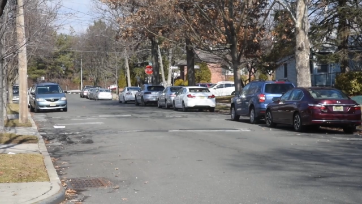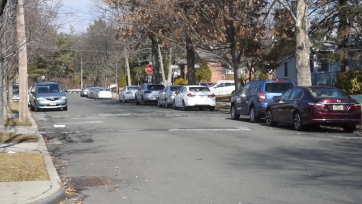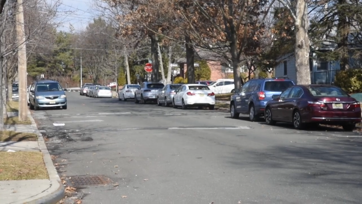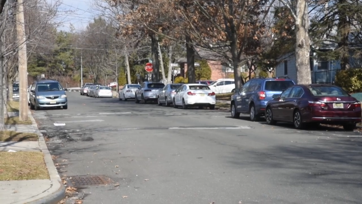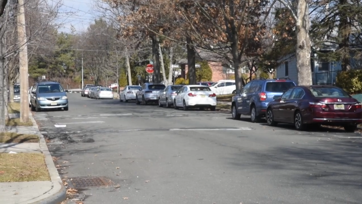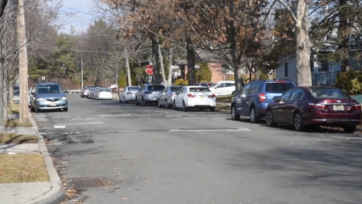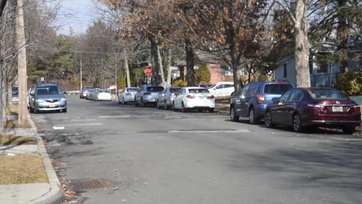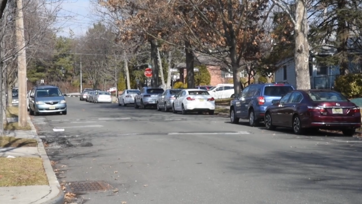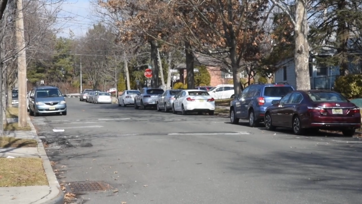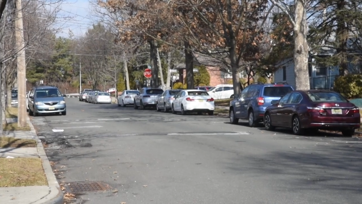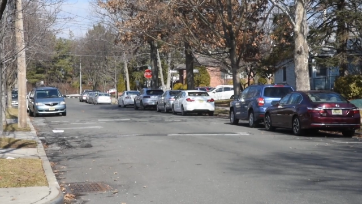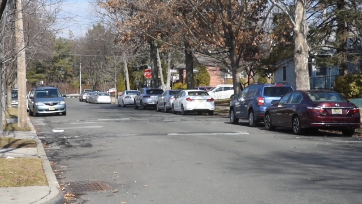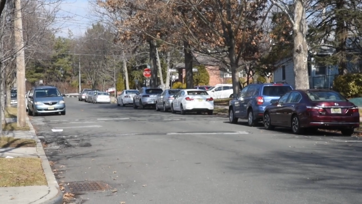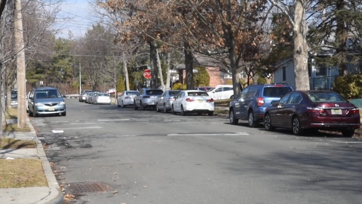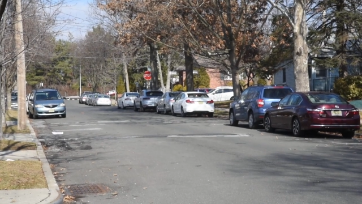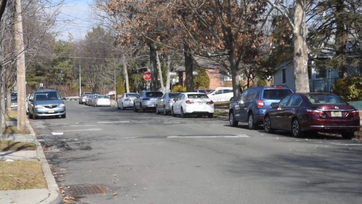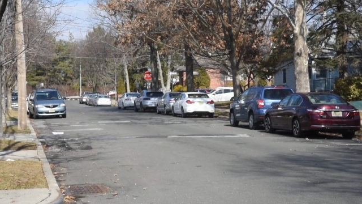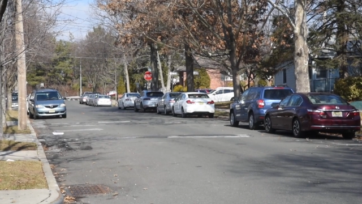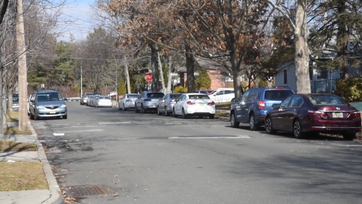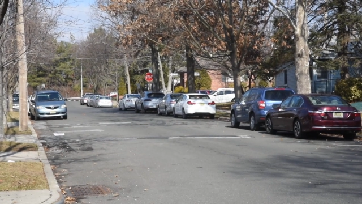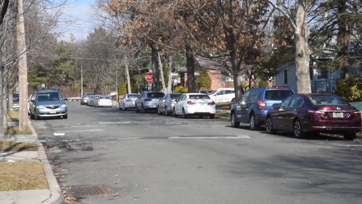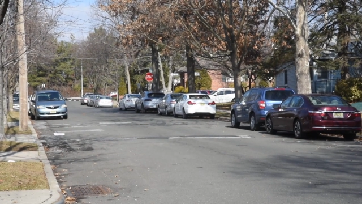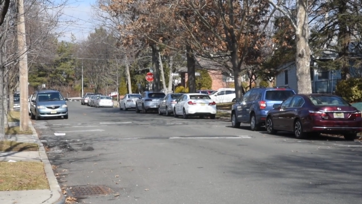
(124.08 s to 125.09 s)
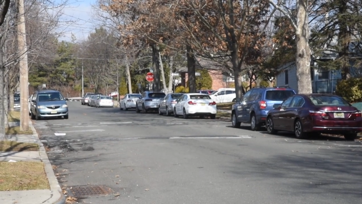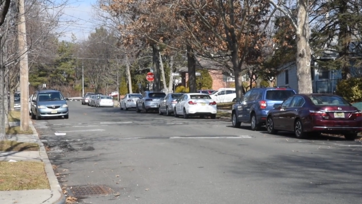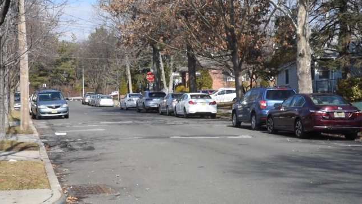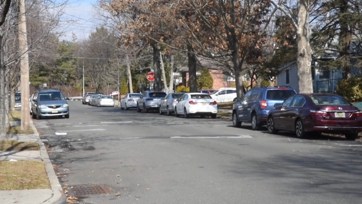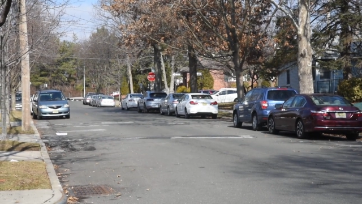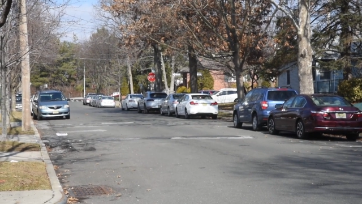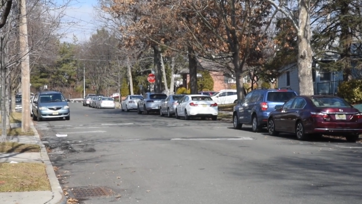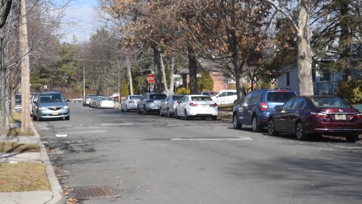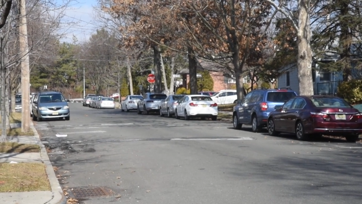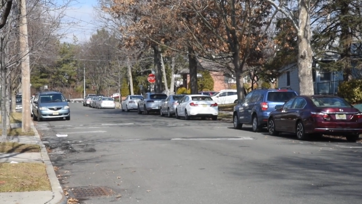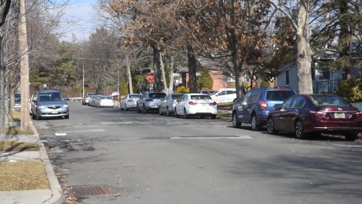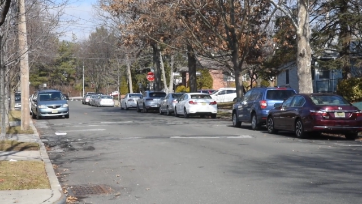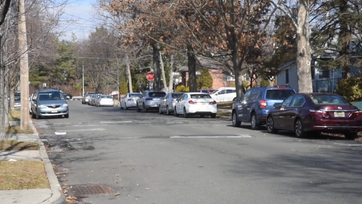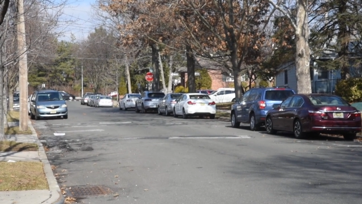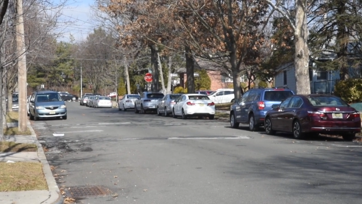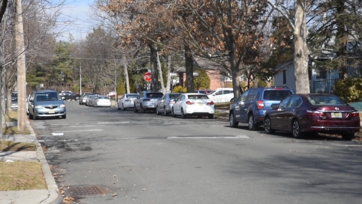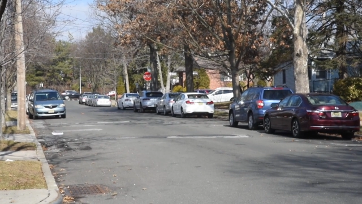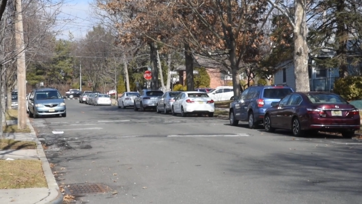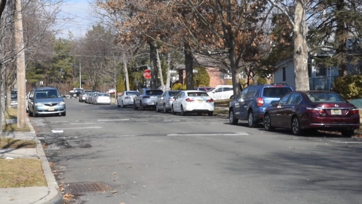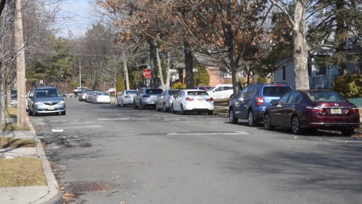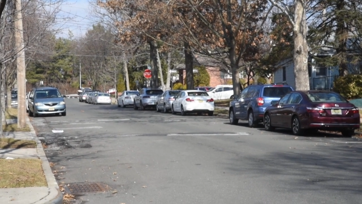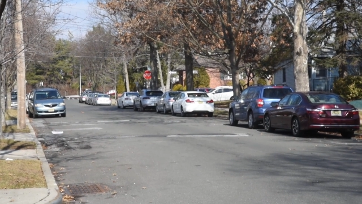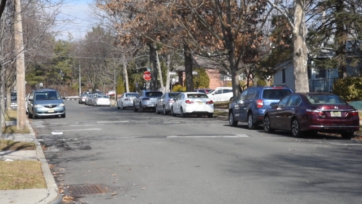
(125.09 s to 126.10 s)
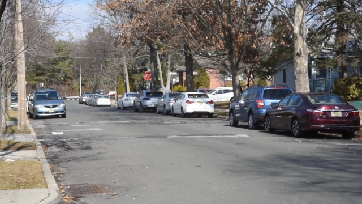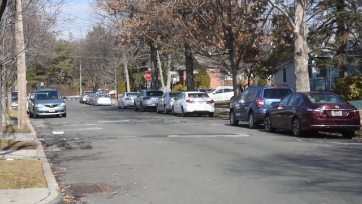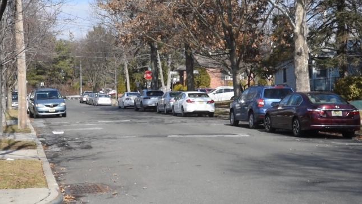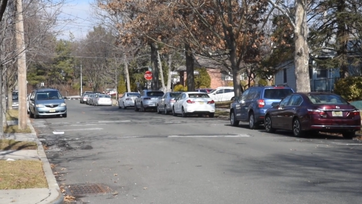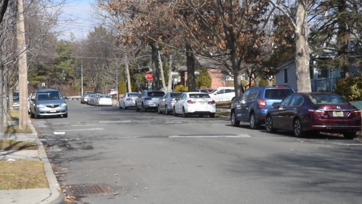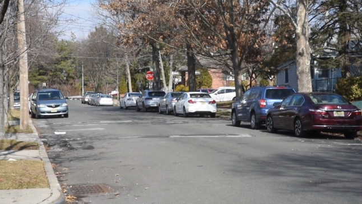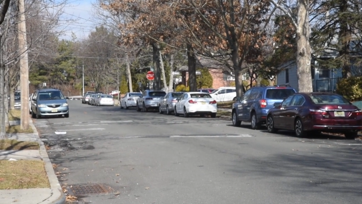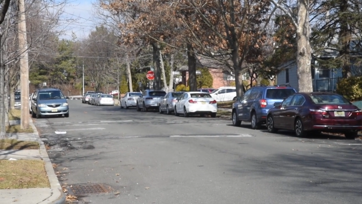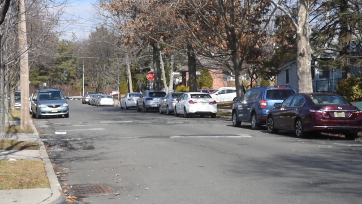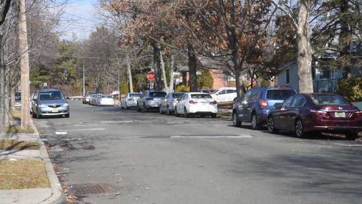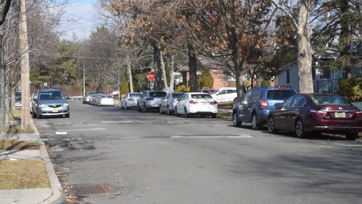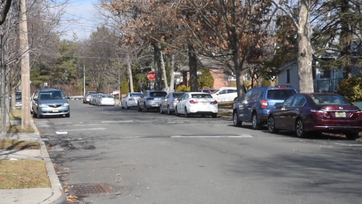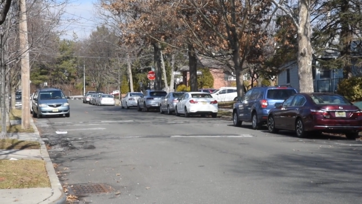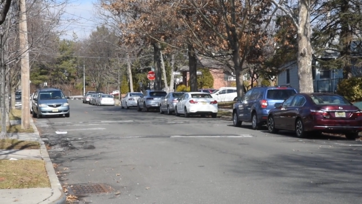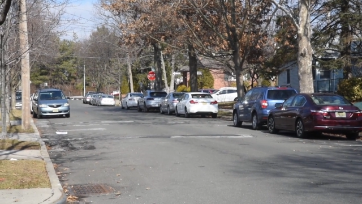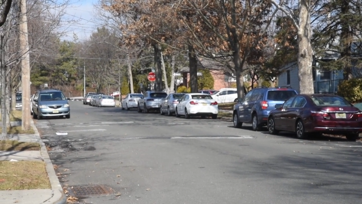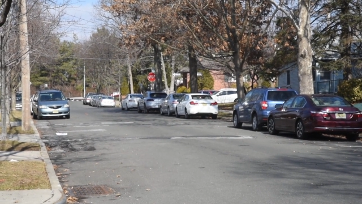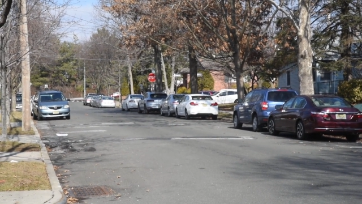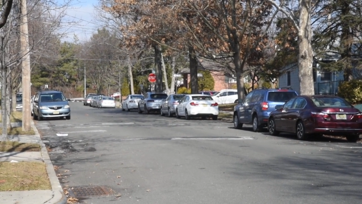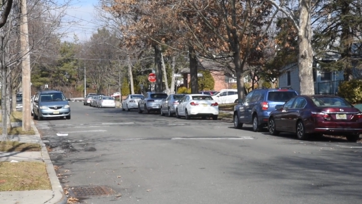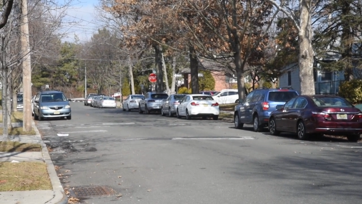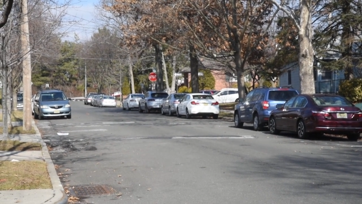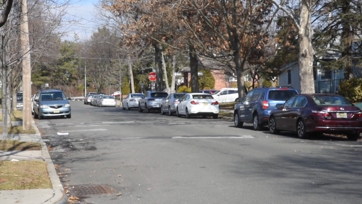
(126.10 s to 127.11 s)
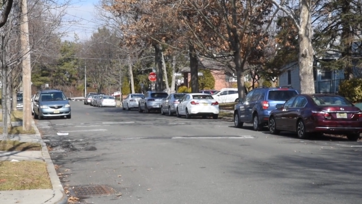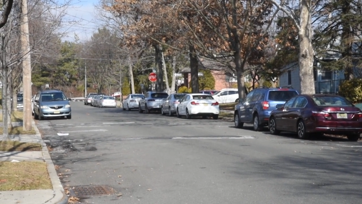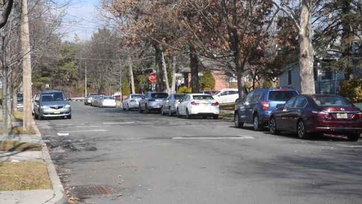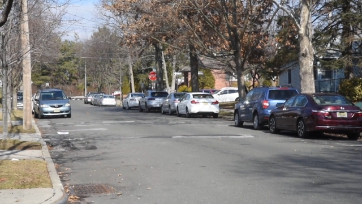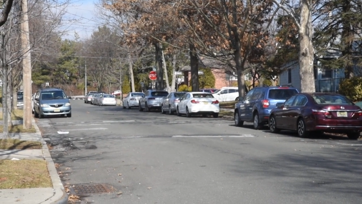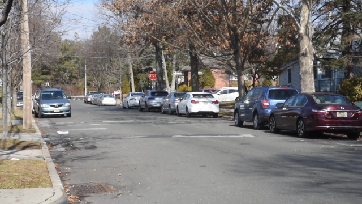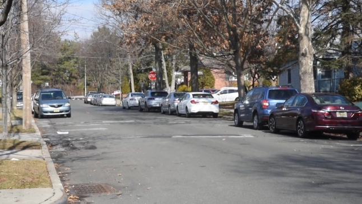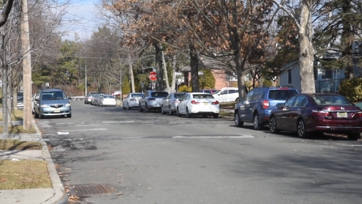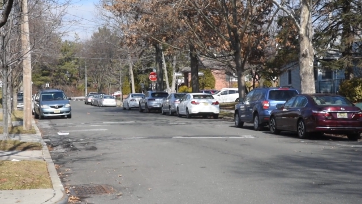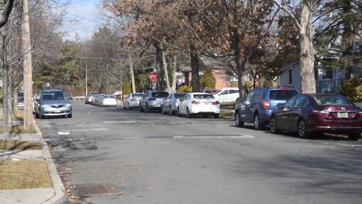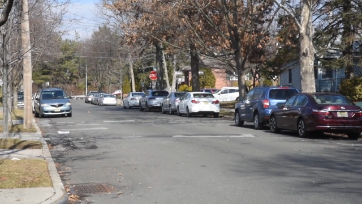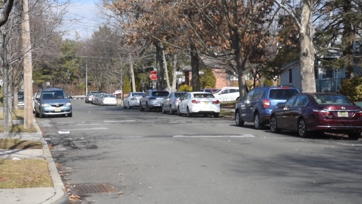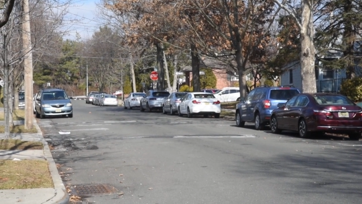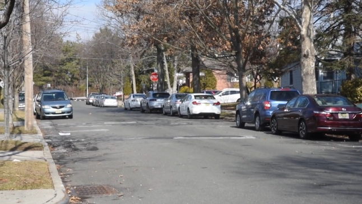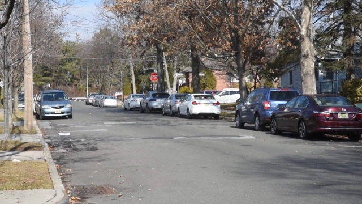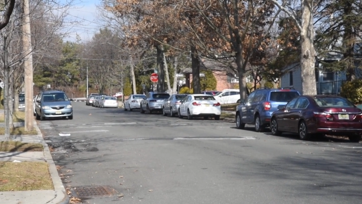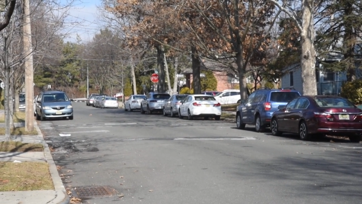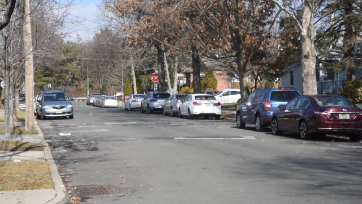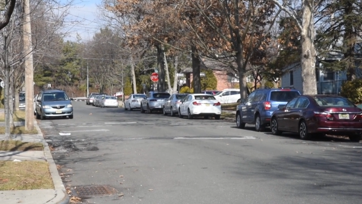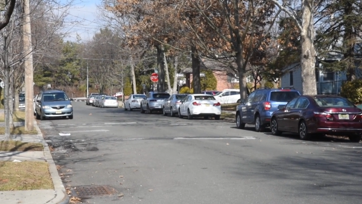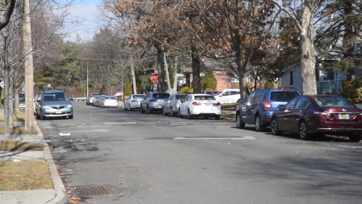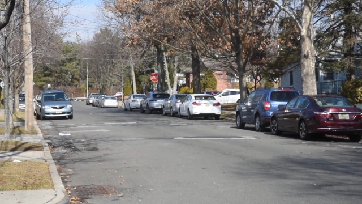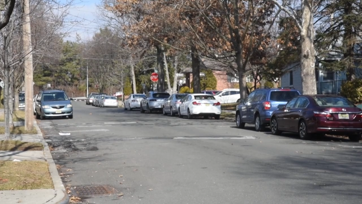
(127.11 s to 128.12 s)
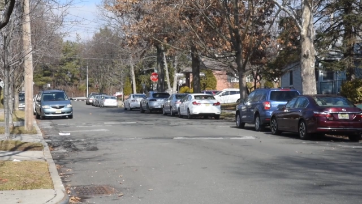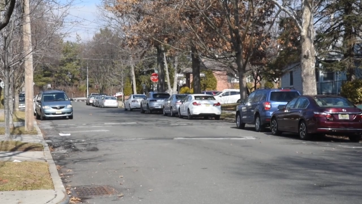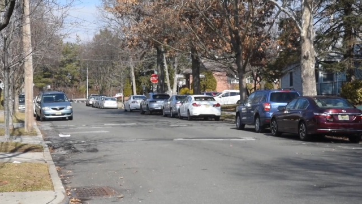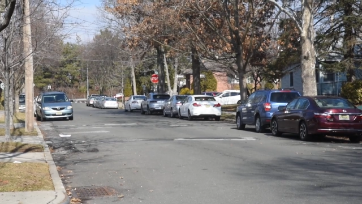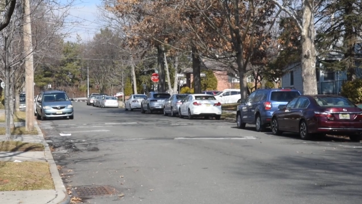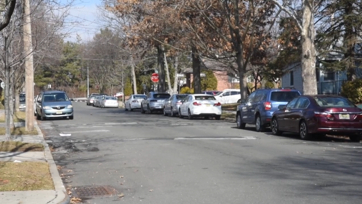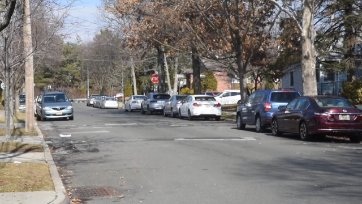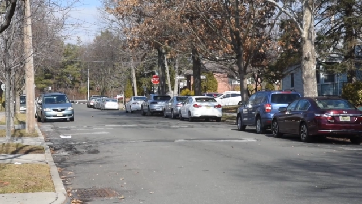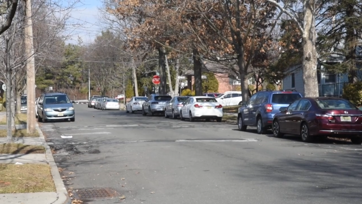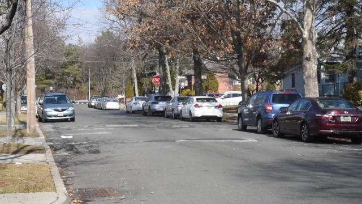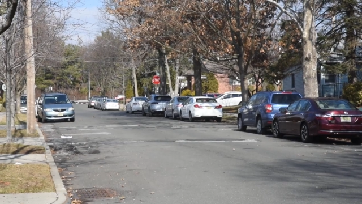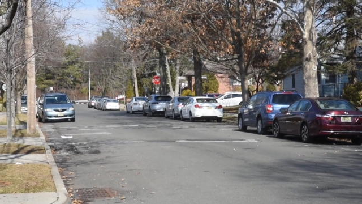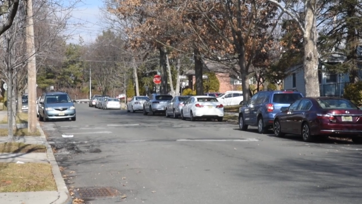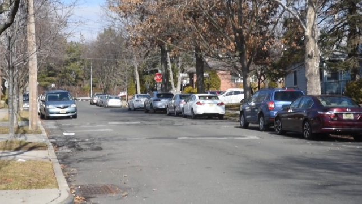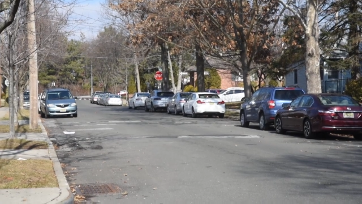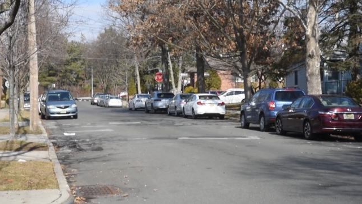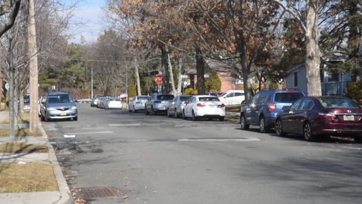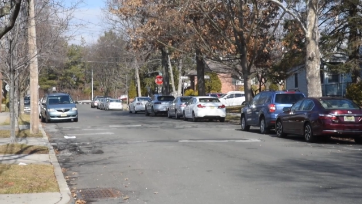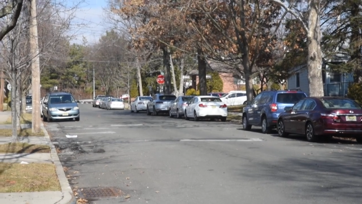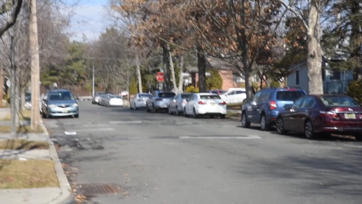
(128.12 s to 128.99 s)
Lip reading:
[unreadable: no face in view]